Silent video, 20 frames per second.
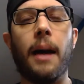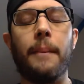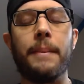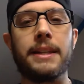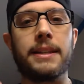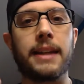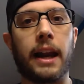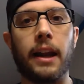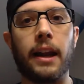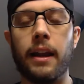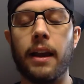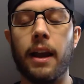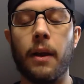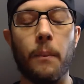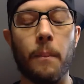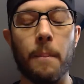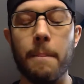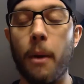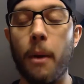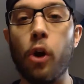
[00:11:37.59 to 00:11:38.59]
He's got
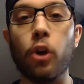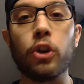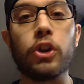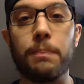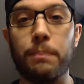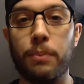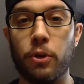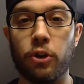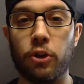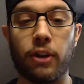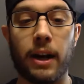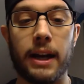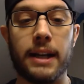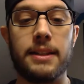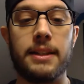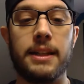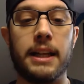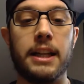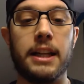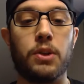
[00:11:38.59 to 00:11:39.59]
multiple great
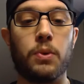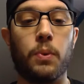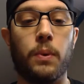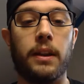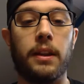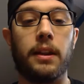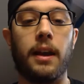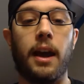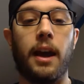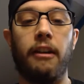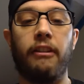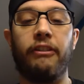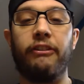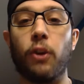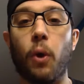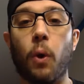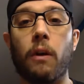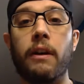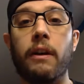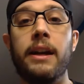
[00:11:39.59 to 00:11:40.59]
scenes with
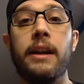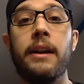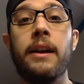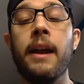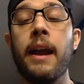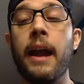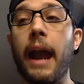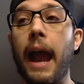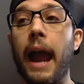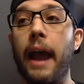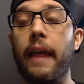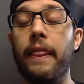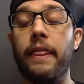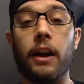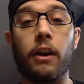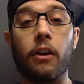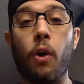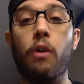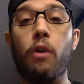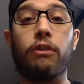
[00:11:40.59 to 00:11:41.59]
Florian, and
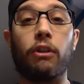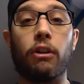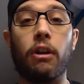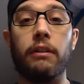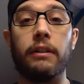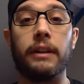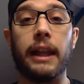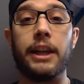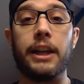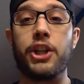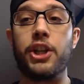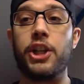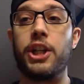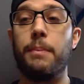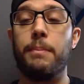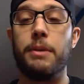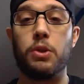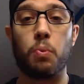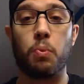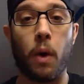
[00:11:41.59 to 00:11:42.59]
their overall
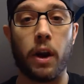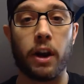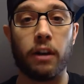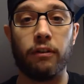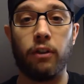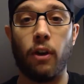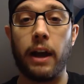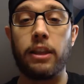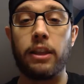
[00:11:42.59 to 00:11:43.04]
relationship is wonderful.